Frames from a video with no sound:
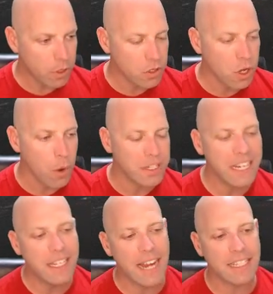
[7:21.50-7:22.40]
So as
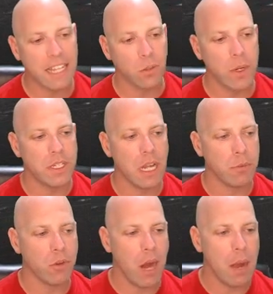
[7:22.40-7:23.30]
he takes that three
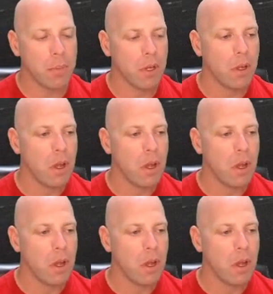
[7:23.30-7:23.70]
step drop,